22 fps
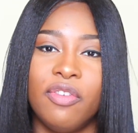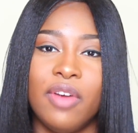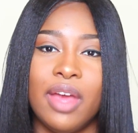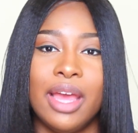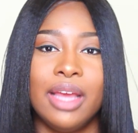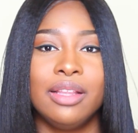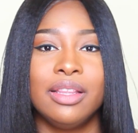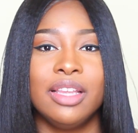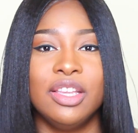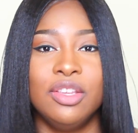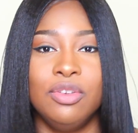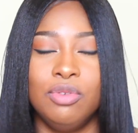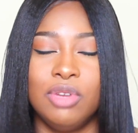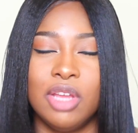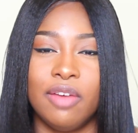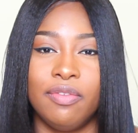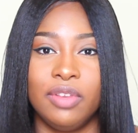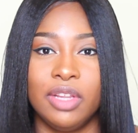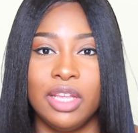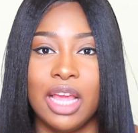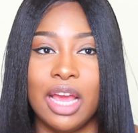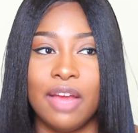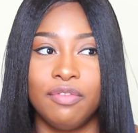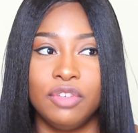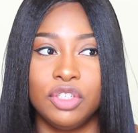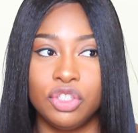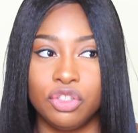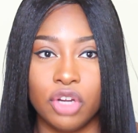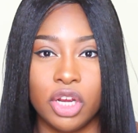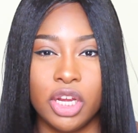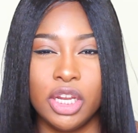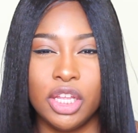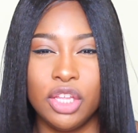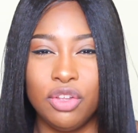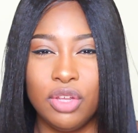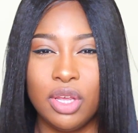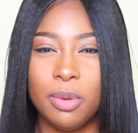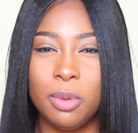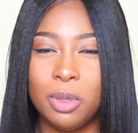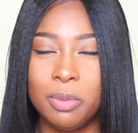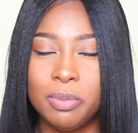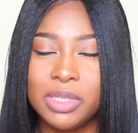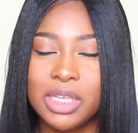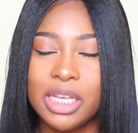effect, then you definitely have to straighten it. You
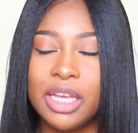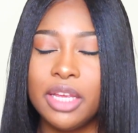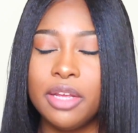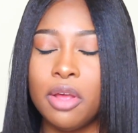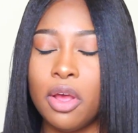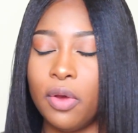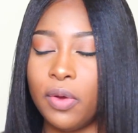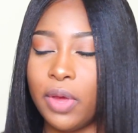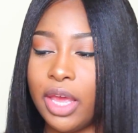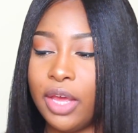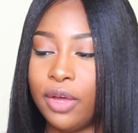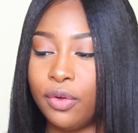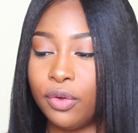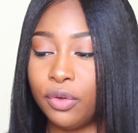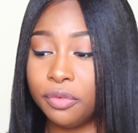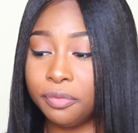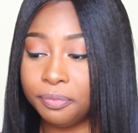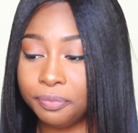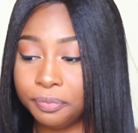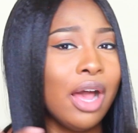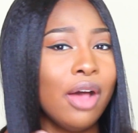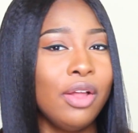get what I'm saying? Okay, cool.